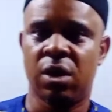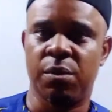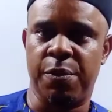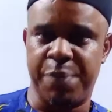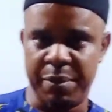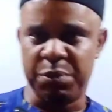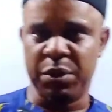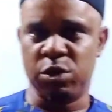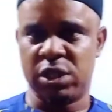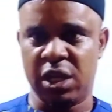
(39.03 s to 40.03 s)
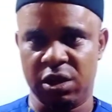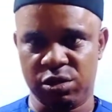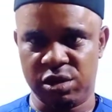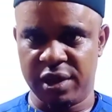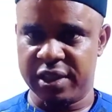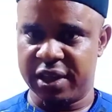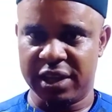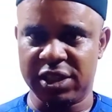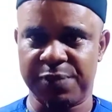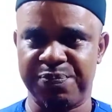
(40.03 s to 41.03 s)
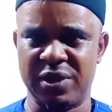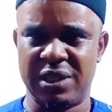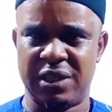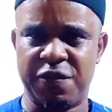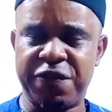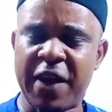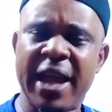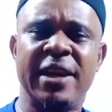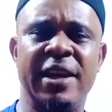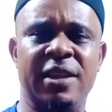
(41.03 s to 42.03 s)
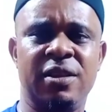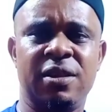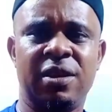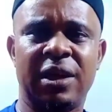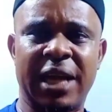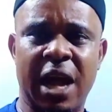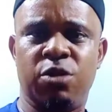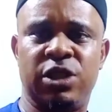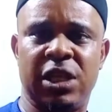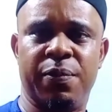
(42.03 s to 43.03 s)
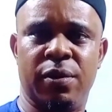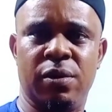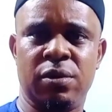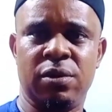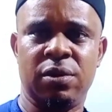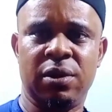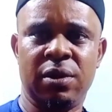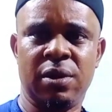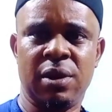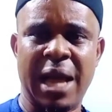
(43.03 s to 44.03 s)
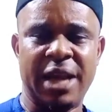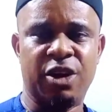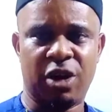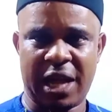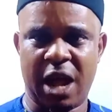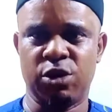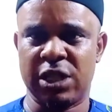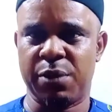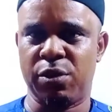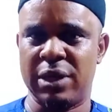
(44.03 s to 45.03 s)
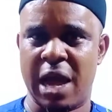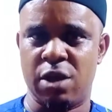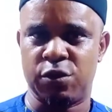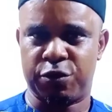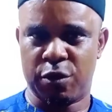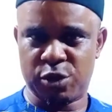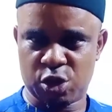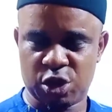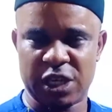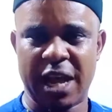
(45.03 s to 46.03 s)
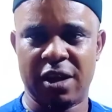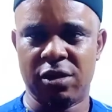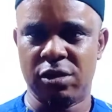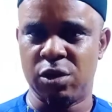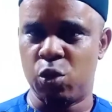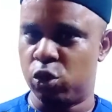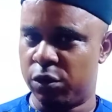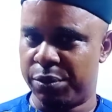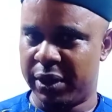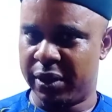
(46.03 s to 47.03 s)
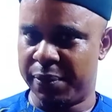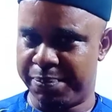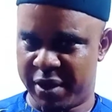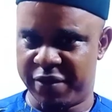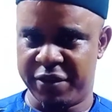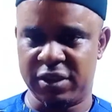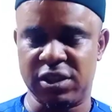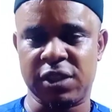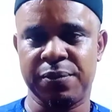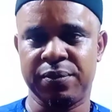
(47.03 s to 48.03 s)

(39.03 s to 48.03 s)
But permit me to tell you today that defining countable and uncountable nouns from such angle wouldn't be perfect.